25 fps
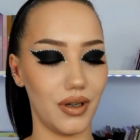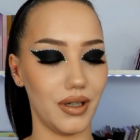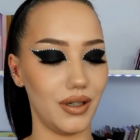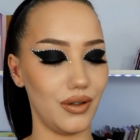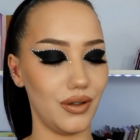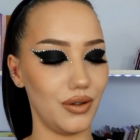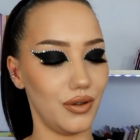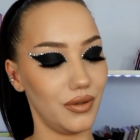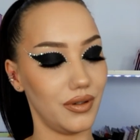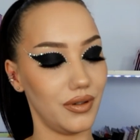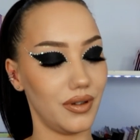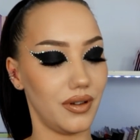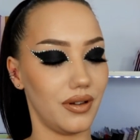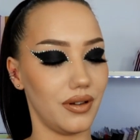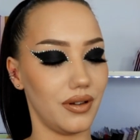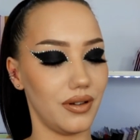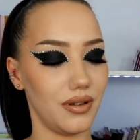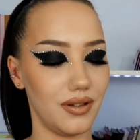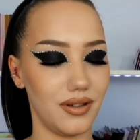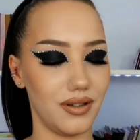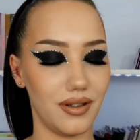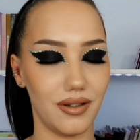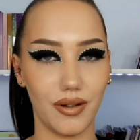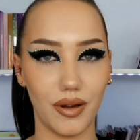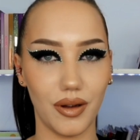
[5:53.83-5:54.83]
you know, it's
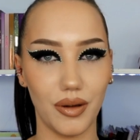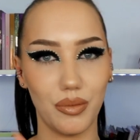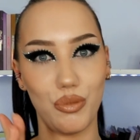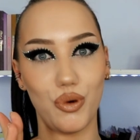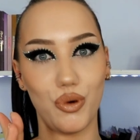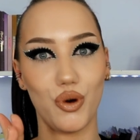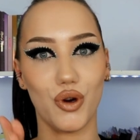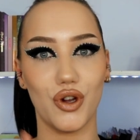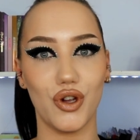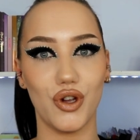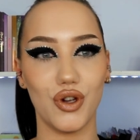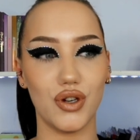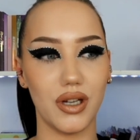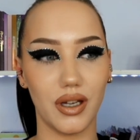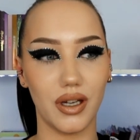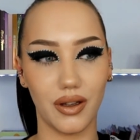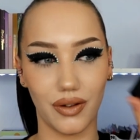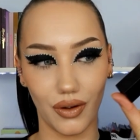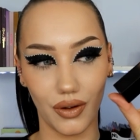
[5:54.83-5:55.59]
more Huda.